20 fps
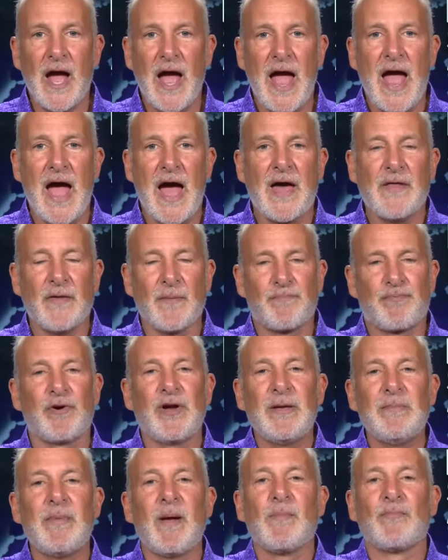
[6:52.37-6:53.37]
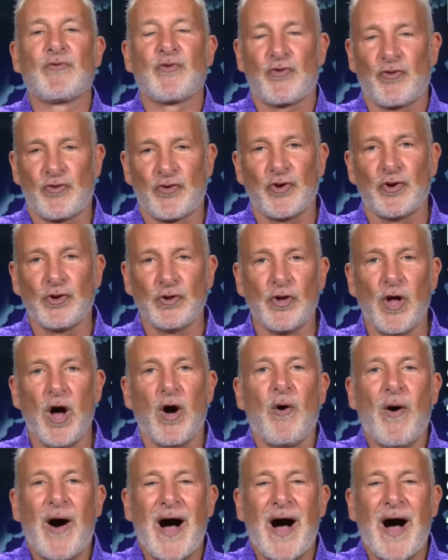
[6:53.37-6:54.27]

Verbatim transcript: and the premiums are still low.